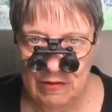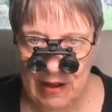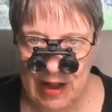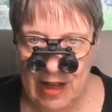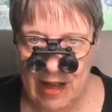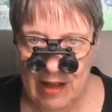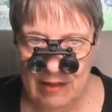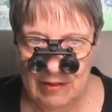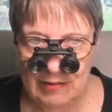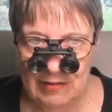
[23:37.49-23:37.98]

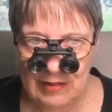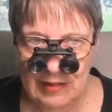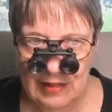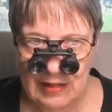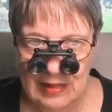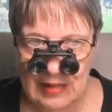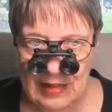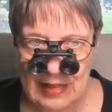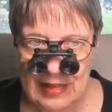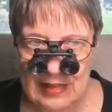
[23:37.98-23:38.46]
out
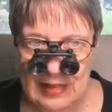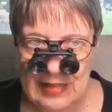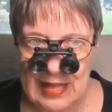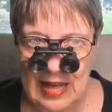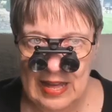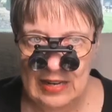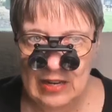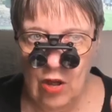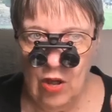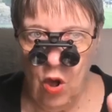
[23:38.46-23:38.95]

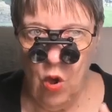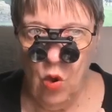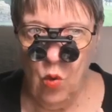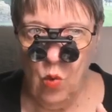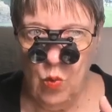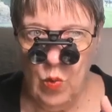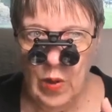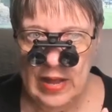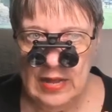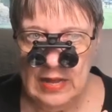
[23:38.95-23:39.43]
that, oh,
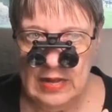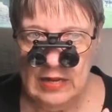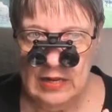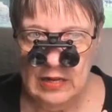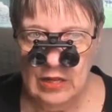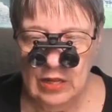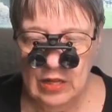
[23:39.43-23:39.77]
wait,